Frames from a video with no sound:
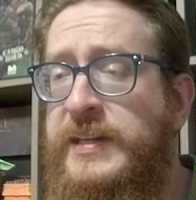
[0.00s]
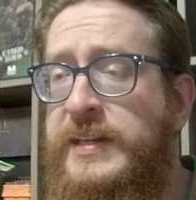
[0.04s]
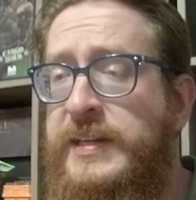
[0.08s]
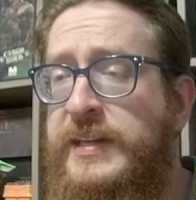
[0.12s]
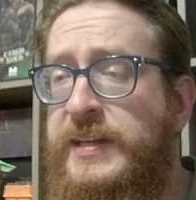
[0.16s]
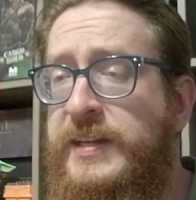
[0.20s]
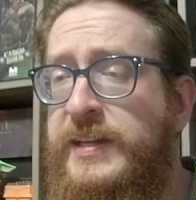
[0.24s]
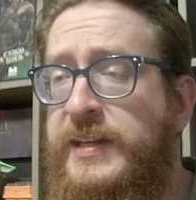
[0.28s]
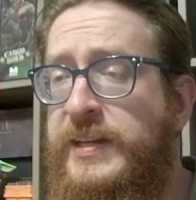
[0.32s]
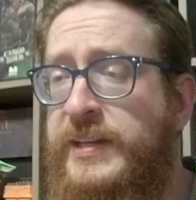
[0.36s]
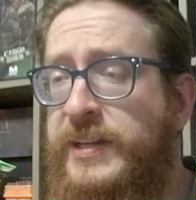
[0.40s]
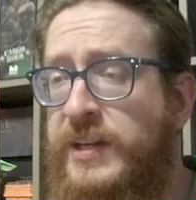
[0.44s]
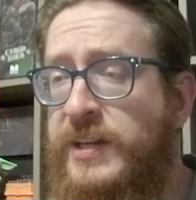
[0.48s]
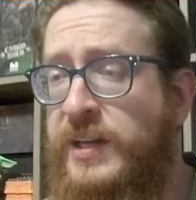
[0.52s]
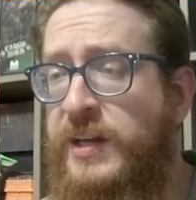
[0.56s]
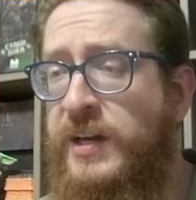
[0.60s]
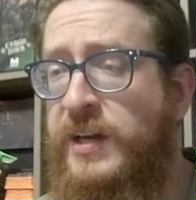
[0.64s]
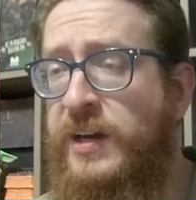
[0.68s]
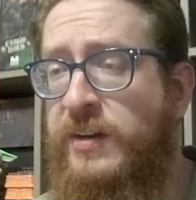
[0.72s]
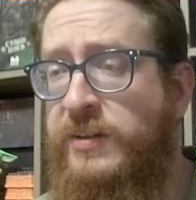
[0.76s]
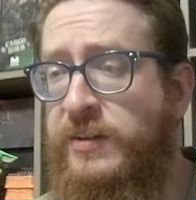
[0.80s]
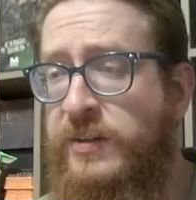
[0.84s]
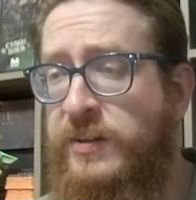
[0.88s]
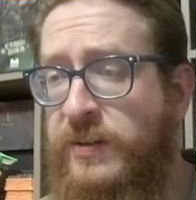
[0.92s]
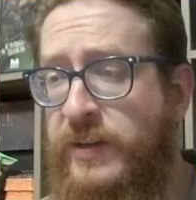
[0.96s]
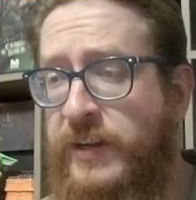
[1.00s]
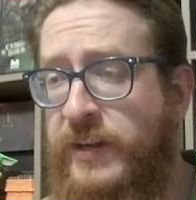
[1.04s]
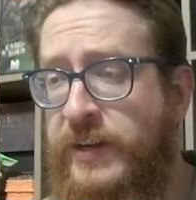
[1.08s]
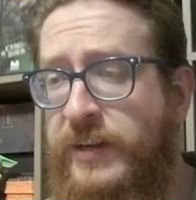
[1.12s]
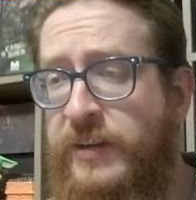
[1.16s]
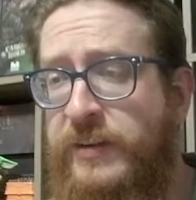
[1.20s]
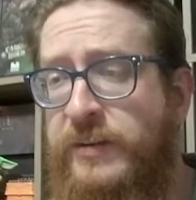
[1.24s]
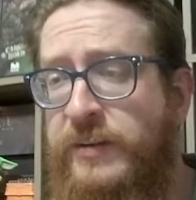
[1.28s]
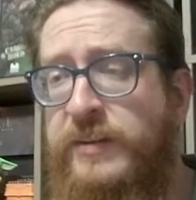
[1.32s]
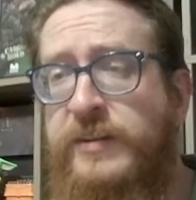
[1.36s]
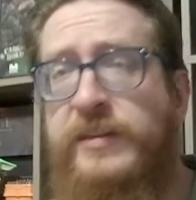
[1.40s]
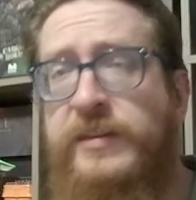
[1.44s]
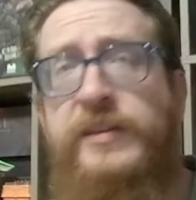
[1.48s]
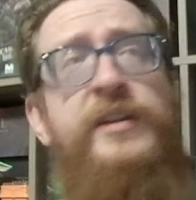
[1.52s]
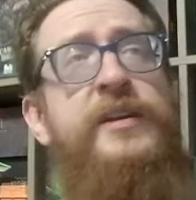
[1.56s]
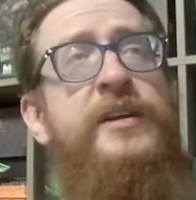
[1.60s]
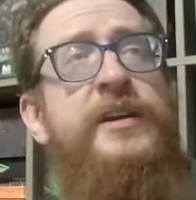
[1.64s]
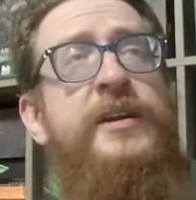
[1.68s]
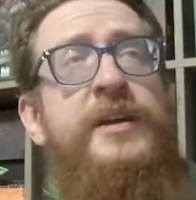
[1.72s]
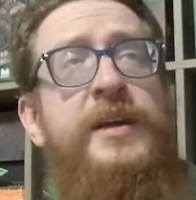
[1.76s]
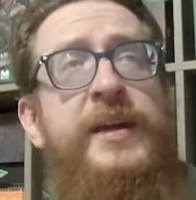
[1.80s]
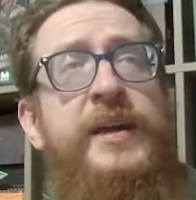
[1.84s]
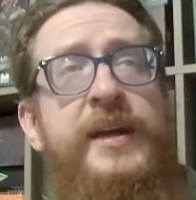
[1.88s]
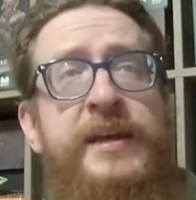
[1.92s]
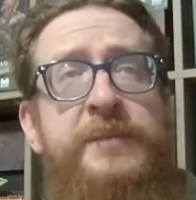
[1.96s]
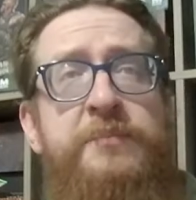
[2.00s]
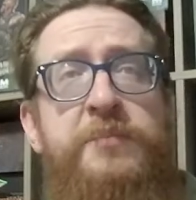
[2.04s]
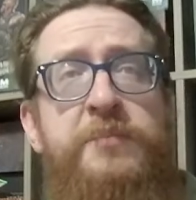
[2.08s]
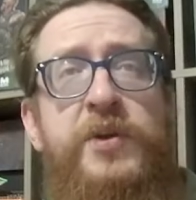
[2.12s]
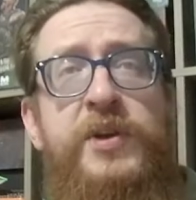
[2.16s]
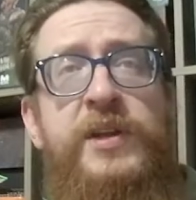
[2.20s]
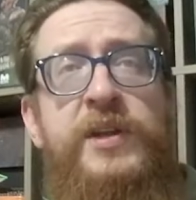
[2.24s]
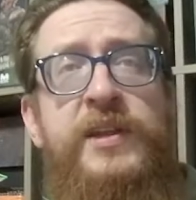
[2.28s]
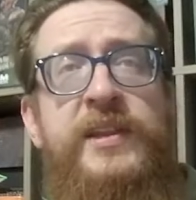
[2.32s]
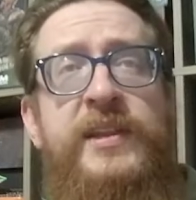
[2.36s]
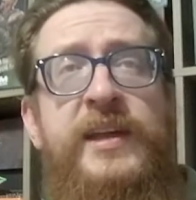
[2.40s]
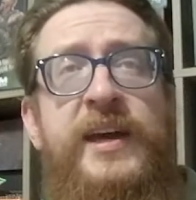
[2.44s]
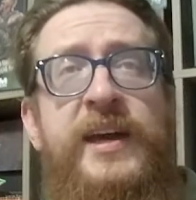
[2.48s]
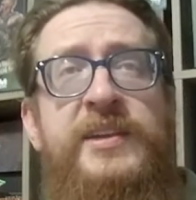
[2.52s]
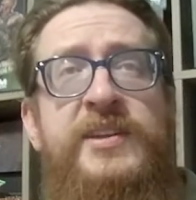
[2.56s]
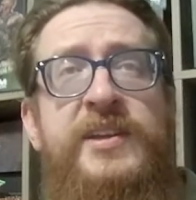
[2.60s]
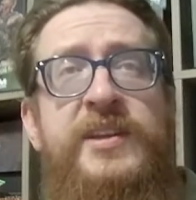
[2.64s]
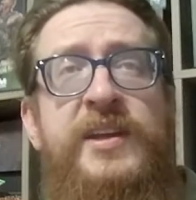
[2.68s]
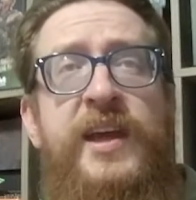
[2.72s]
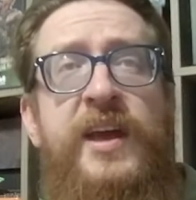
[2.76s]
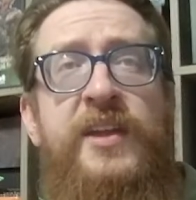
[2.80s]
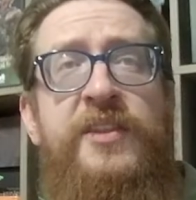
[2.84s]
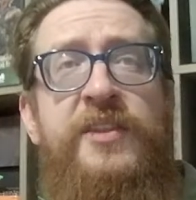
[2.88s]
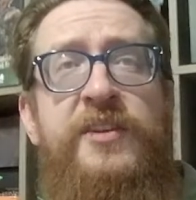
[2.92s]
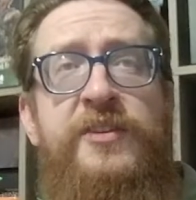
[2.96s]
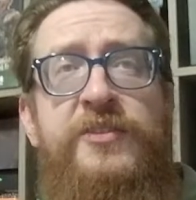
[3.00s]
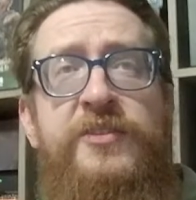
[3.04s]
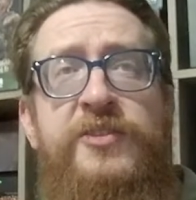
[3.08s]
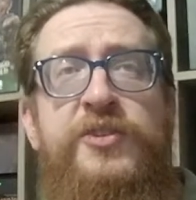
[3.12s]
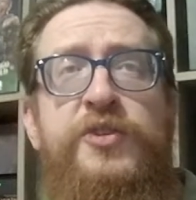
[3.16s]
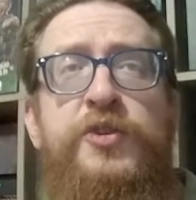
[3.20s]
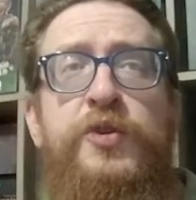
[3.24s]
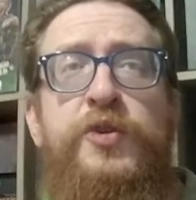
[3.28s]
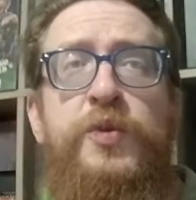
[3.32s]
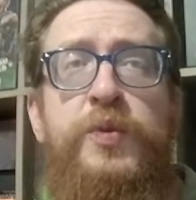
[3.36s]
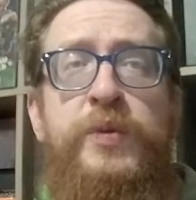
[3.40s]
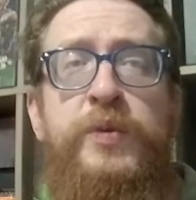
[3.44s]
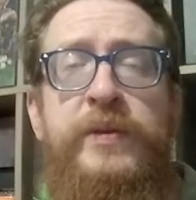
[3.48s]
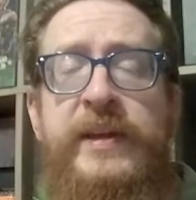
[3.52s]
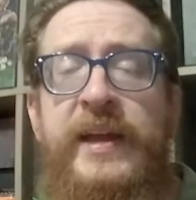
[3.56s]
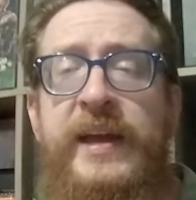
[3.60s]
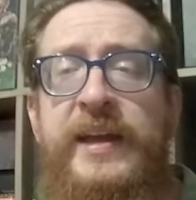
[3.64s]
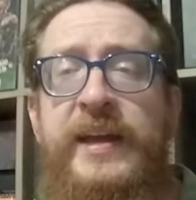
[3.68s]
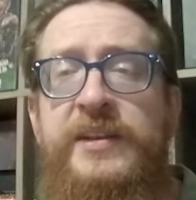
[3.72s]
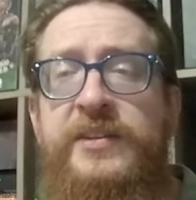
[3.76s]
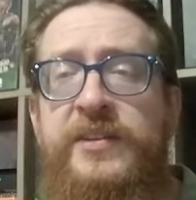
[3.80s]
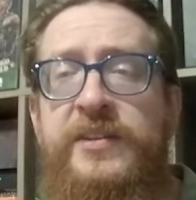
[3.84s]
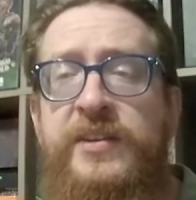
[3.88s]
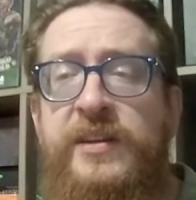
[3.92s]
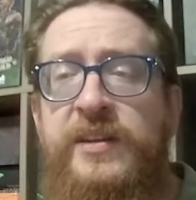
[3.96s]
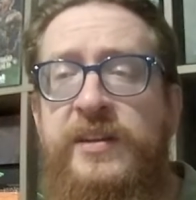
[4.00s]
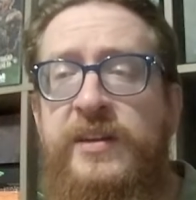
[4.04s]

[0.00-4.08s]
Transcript: and a calculator, and putting that together to create